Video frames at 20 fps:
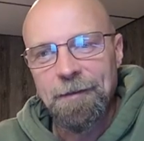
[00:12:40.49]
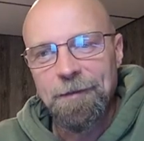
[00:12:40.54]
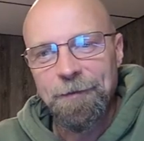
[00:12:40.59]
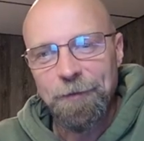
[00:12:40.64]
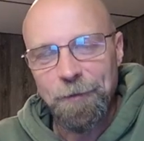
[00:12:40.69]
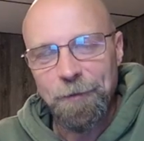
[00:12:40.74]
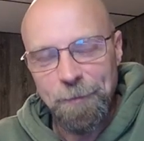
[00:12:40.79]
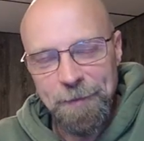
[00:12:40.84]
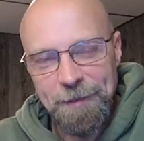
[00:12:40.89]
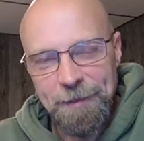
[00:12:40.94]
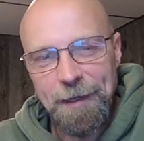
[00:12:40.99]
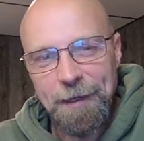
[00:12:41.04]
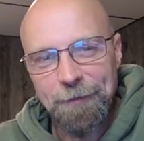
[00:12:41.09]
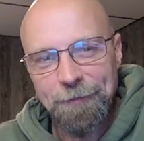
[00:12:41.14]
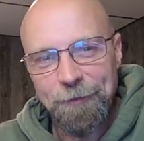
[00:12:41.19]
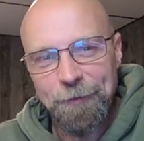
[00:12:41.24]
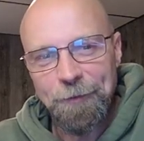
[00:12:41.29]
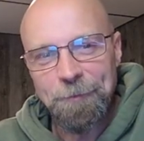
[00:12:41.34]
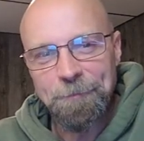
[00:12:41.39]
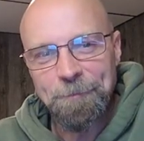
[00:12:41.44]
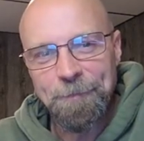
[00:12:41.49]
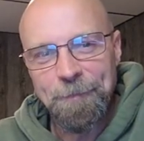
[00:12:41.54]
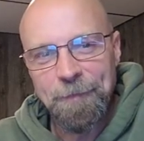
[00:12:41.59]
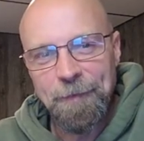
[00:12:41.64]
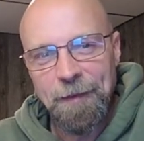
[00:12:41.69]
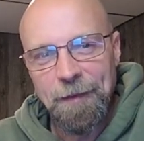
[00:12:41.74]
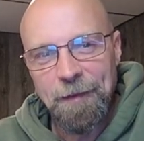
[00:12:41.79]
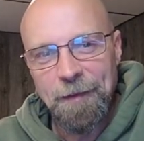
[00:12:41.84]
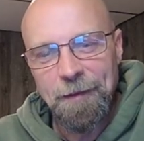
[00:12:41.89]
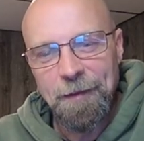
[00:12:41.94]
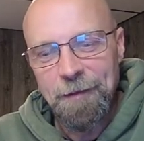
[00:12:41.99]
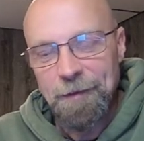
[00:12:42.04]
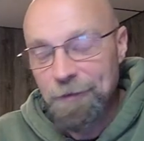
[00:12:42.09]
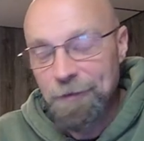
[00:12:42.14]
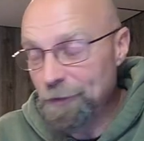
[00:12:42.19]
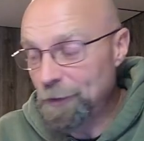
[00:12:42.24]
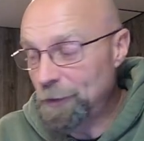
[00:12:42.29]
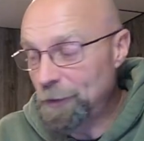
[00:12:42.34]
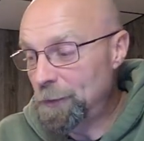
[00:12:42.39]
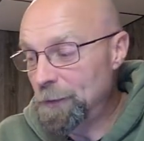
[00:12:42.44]
So be careful.
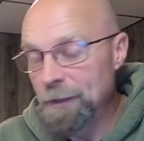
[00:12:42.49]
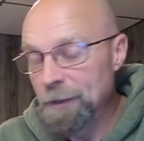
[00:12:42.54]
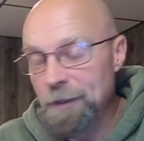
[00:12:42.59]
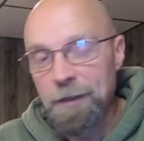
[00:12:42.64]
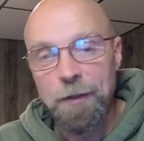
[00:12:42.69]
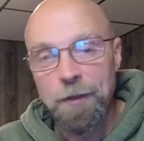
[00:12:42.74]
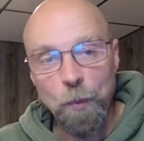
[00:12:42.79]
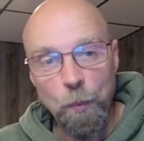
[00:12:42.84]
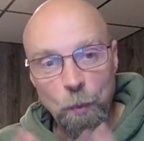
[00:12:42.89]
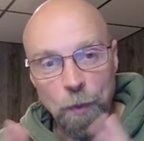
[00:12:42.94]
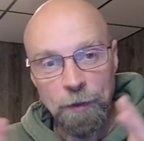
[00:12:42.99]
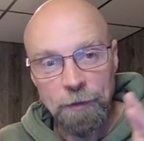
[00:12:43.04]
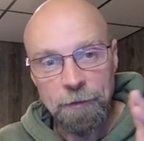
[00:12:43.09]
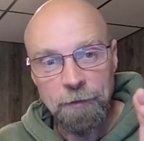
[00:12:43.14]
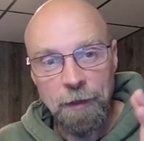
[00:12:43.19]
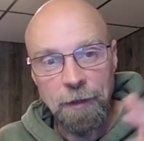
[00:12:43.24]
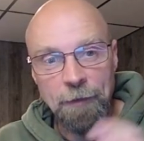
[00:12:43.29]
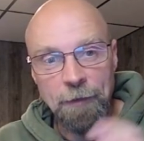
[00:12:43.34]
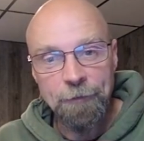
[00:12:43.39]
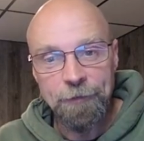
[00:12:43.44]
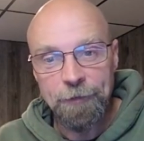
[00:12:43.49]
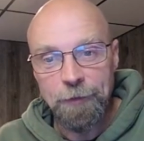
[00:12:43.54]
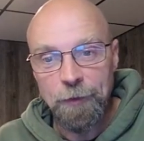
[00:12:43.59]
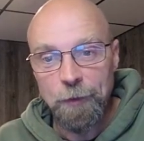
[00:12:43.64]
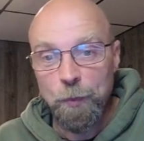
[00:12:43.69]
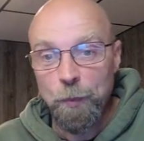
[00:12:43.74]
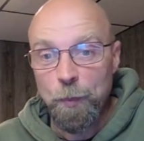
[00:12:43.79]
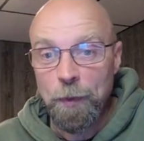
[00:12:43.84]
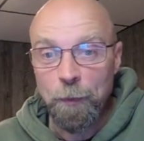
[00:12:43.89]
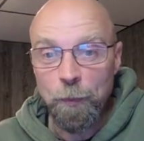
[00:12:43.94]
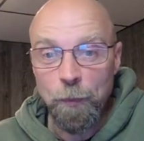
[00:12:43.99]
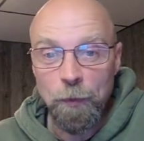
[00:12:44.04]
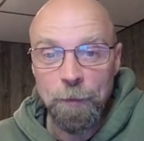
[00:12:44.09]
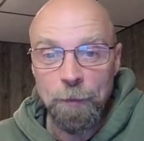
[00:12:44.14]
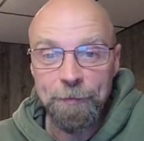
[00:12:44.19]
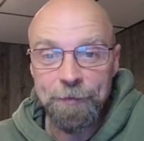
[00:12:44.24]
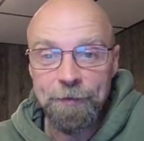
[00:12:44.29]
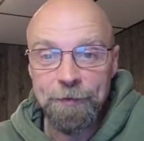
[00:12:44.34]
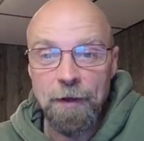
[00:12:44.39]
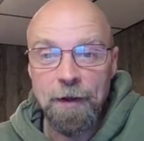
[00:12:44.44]
So wear gloves, wear
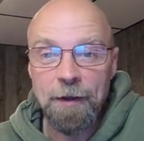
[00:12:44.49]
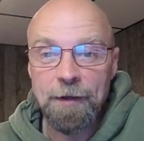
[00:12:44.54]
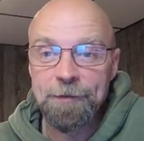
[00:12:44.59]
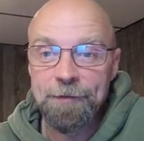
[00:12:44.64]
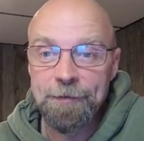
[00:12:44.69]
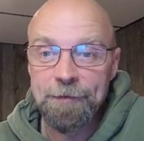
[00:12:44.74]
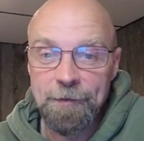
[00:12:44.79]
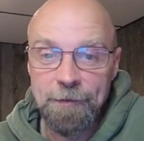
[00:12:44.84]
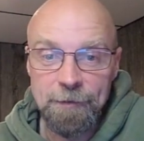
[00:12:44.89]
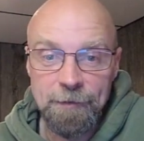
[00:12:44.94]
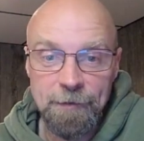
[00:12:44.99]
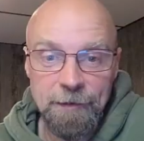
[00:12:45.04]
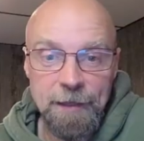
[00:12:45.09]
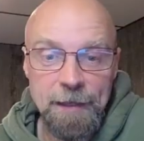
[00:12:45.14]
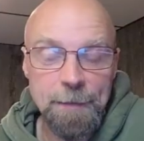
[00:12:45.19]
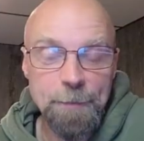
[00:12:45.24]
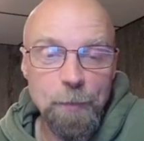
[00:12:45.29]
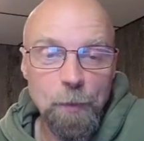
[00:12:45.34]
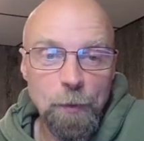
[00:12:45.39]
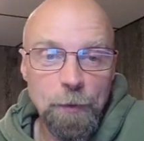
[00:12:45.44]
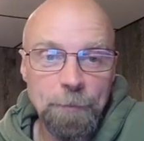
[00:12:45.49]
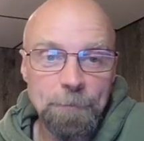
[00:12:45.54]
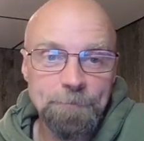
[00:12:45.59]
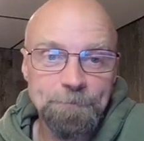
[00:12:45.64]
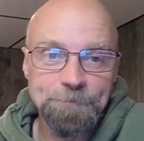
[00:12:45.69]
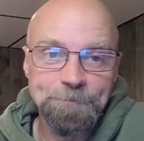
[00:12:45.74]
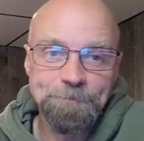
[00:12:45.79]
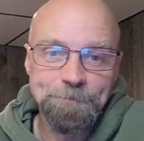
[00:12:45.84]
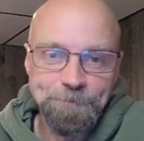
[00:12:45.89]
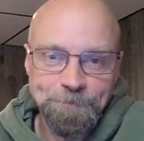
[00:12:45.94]
warm socks, keep warm.